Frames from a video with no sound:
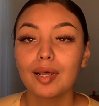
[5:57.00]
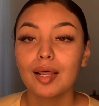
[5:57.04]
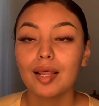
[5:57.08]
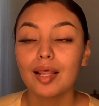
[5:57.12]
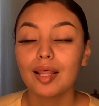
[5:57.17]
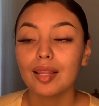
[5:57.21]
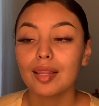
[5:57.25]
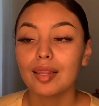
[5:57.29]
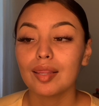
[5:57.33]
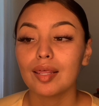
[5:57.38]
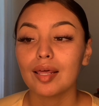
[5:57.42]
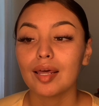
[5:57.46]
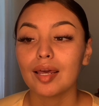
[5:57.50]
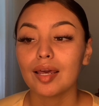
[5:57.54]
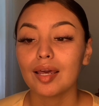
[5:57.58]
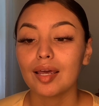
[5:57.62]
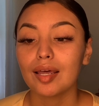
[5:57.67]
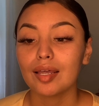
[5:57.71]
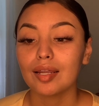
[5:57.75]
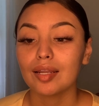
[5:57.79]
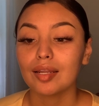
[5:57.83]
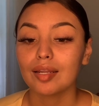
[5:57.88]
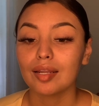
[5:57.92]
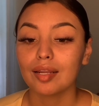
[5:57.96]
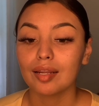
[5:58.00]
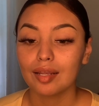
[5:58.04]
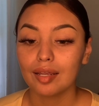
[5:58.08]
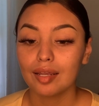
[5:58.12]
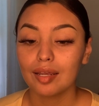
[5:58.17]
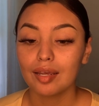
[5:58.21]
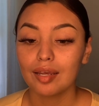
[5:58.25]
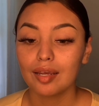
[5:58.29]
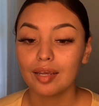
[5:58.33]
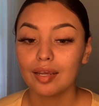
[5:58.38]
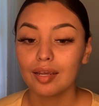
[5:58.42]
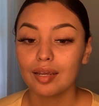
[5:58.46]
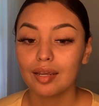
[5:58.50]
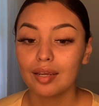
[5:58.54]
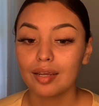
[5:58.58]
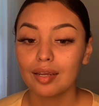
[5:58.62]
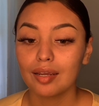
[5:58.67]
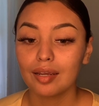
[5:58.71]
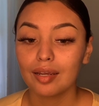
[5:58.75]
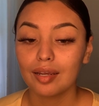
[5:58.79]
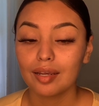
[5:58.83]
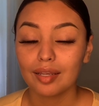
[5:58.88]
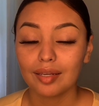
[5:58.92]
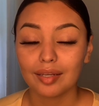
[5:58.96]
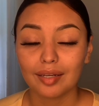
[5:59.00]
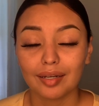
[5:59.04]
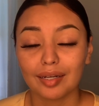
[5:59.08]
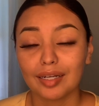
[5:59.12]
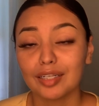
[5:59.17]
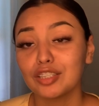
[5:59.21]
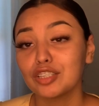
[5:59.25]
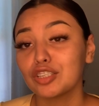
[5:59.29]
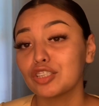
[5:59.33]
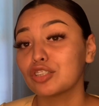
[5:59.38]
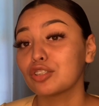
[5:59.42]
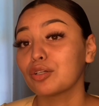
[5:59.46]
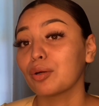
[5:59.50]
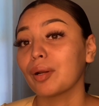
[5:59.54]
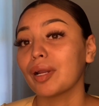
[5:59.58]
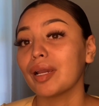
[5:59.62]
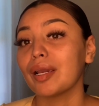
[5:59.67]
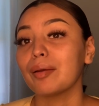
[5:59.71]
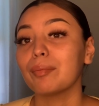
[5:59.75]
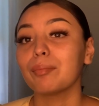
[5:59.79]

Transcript: then that's just great.